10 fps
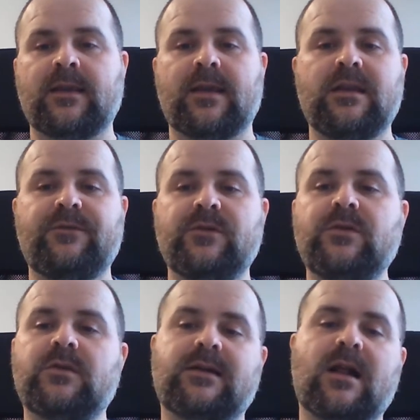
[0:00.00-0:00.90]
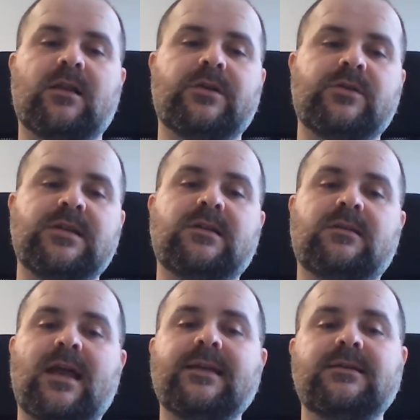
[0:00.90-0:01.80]
and if you got a color you didn't
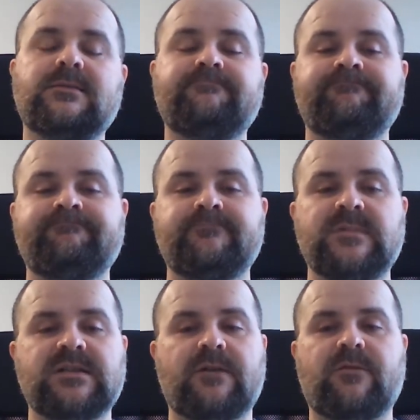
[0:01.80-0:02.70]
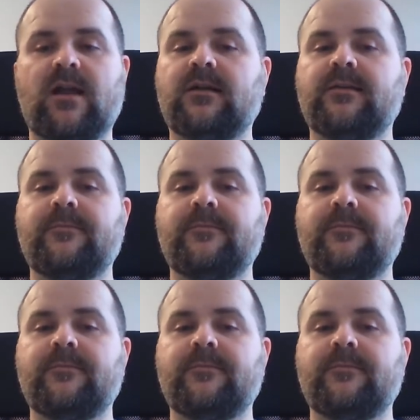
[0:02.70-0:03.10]
like, tough luck.